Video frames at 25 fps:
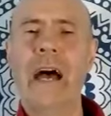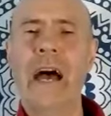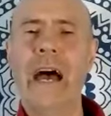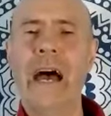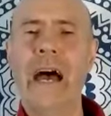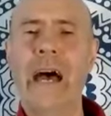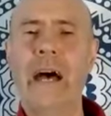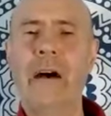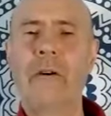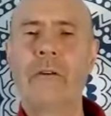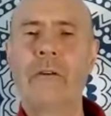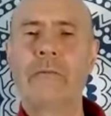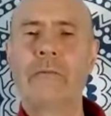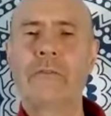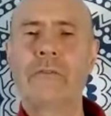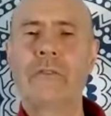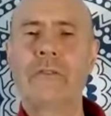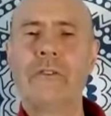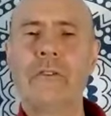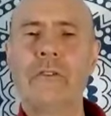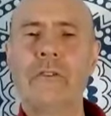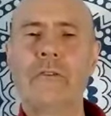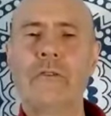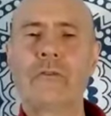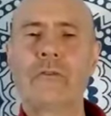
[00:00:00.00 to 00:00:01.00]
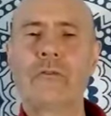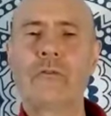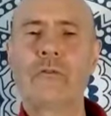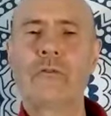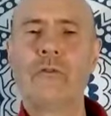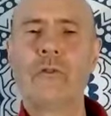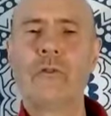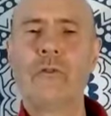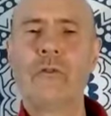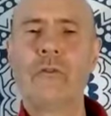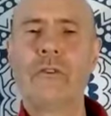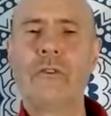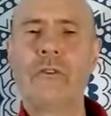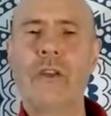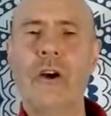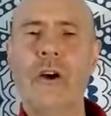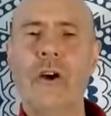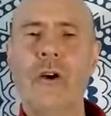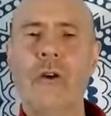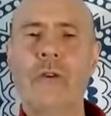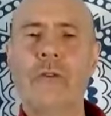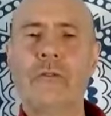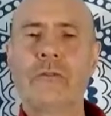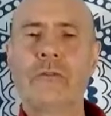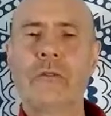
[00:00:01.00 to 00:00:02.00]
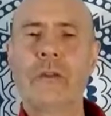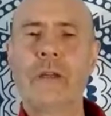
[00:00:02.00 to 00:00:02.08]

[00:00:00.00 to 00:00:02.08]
out through the nose.